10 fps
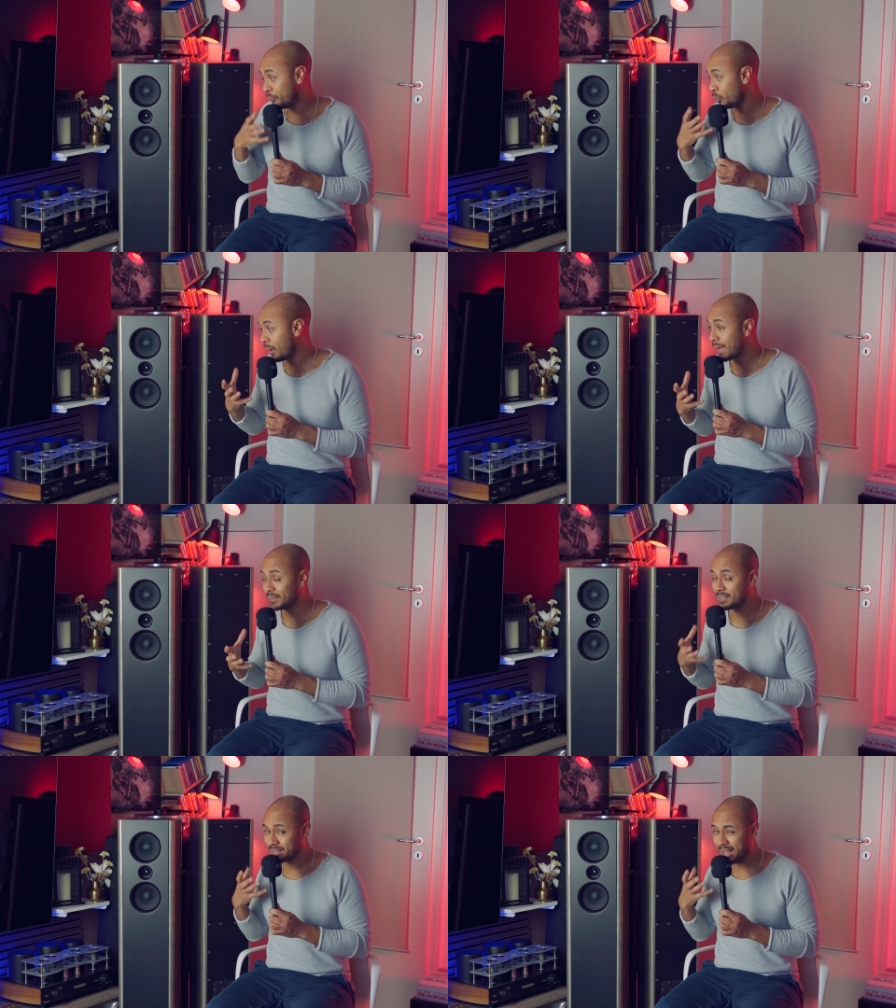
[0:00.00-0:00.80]
if you
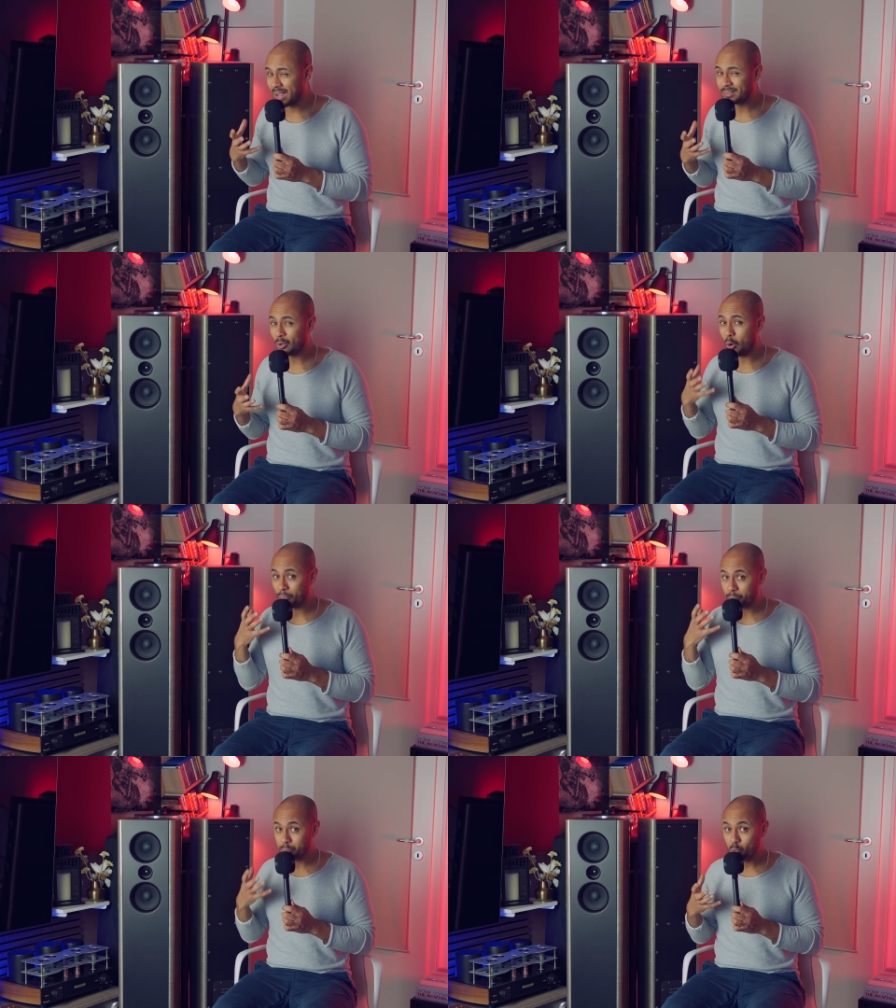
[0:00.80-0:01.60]
like this kind
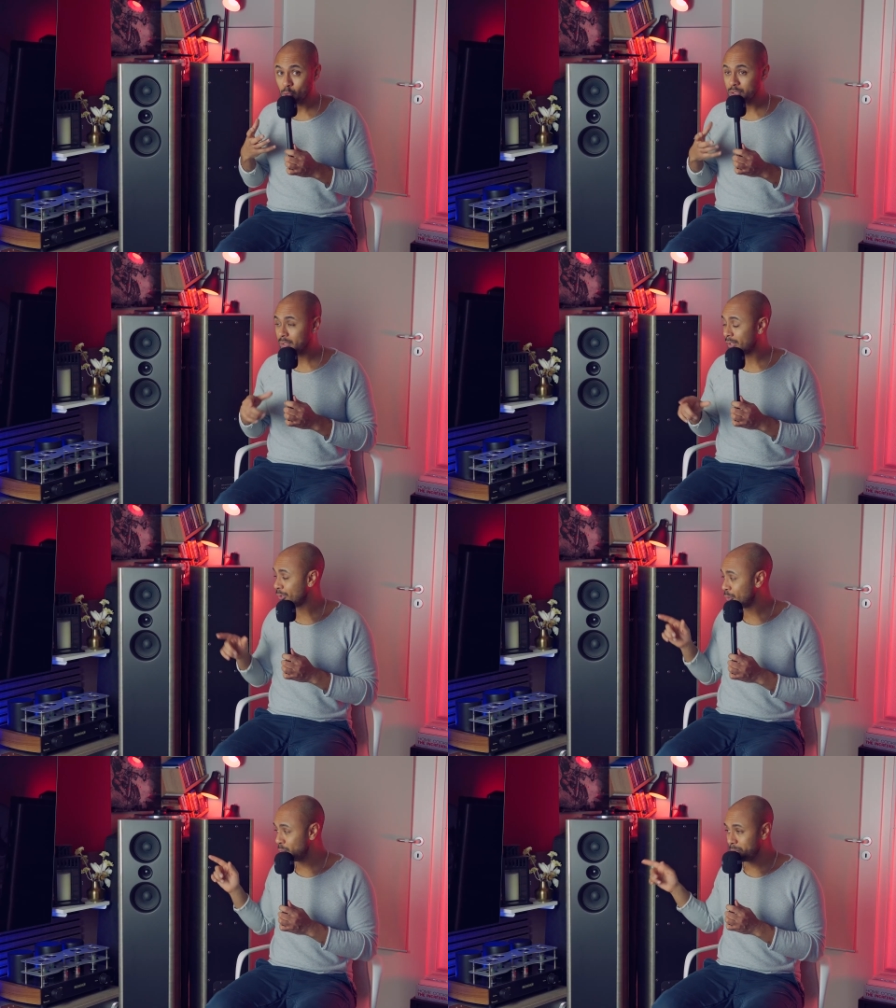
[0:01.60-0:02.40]
of music,
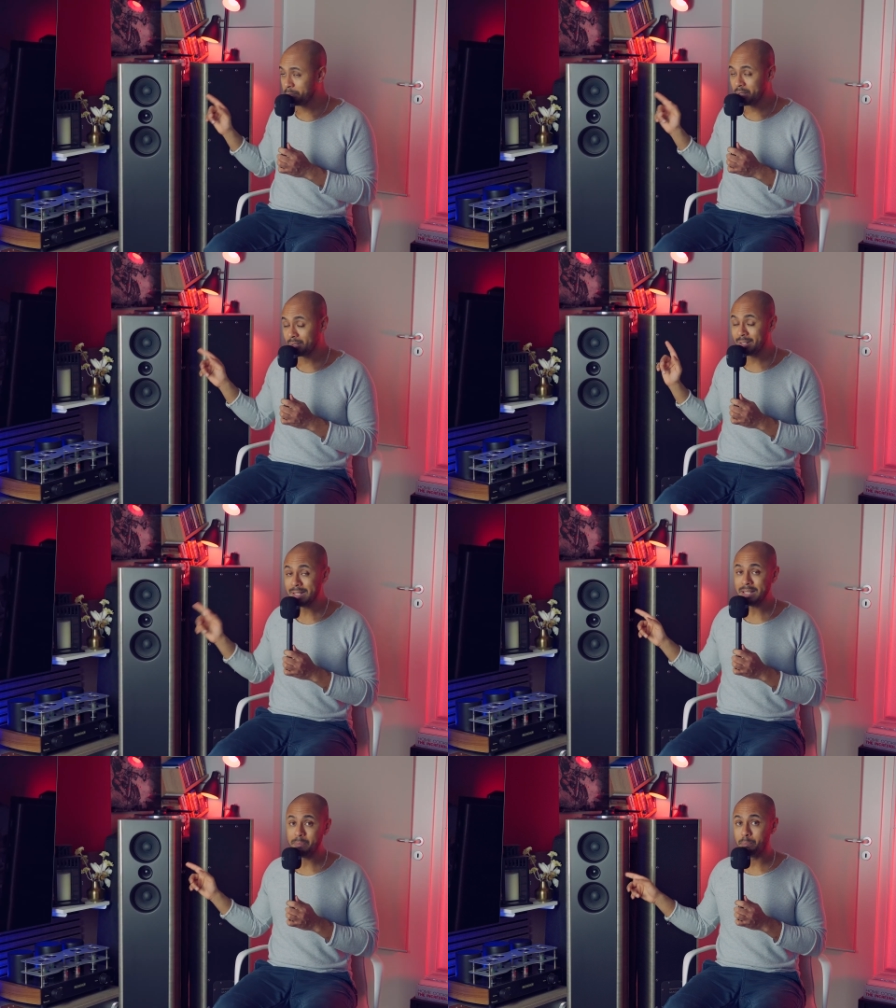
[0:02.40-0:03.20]
you will be
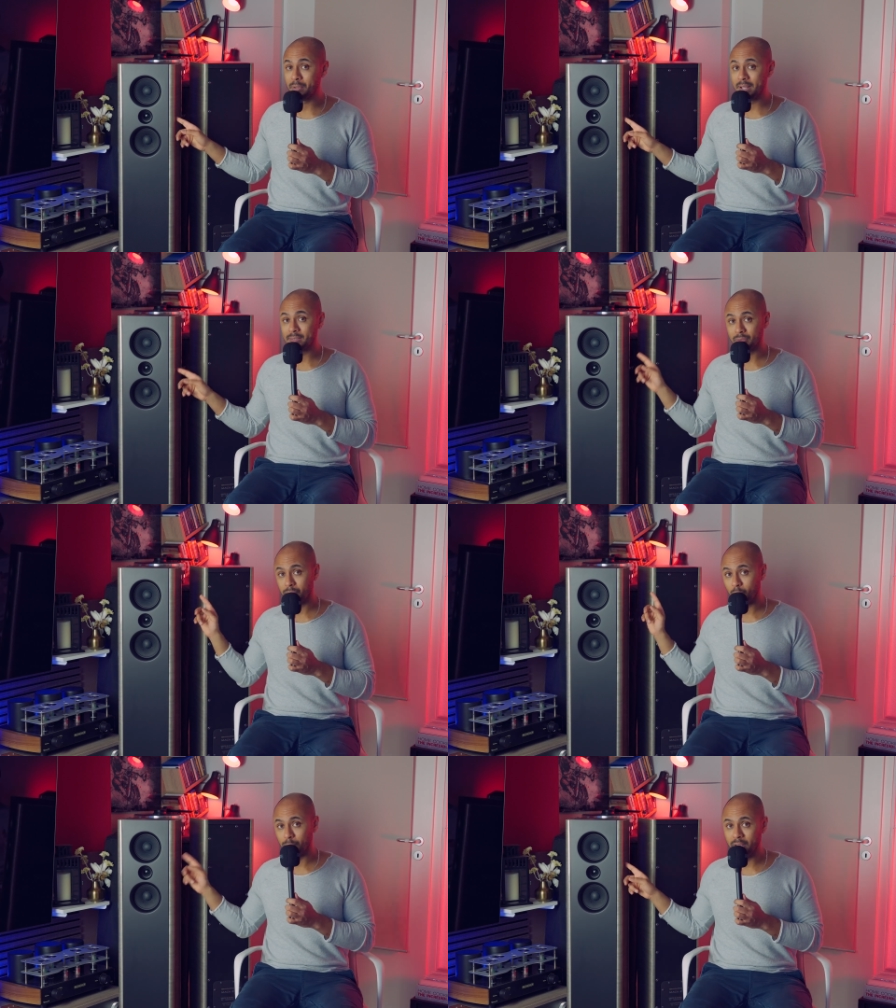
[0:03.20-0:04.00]
really impressed
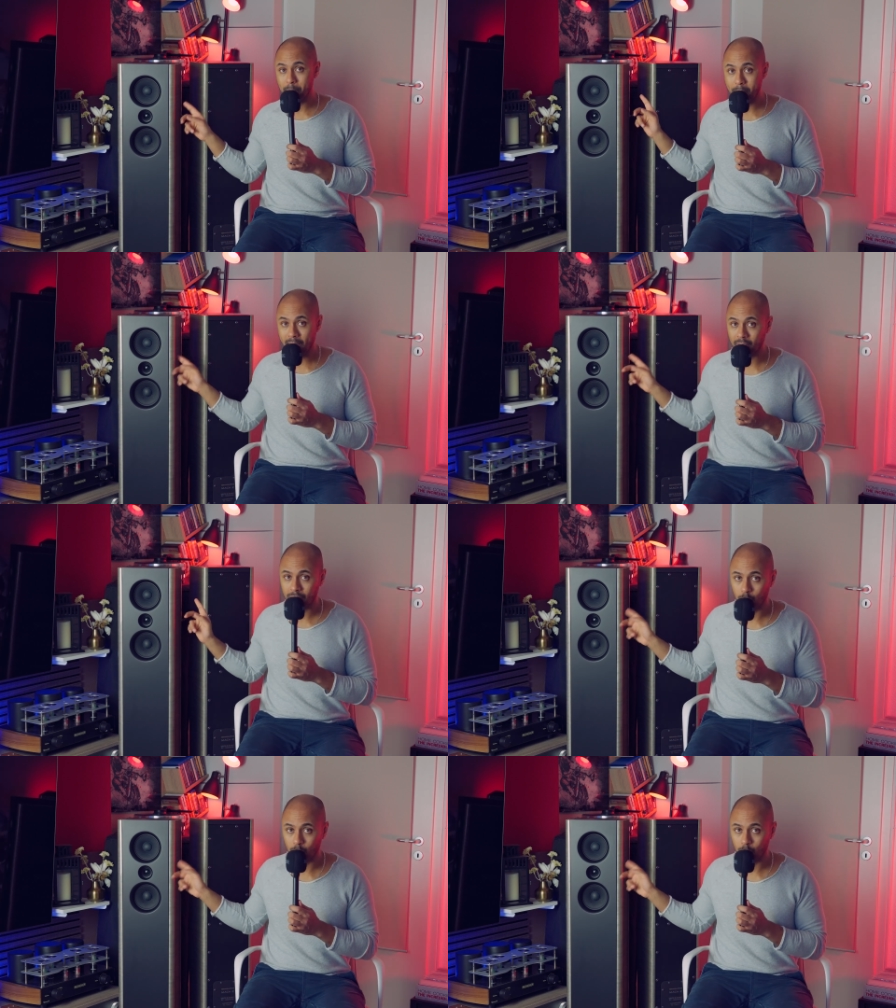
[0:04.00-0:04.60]
from the MACH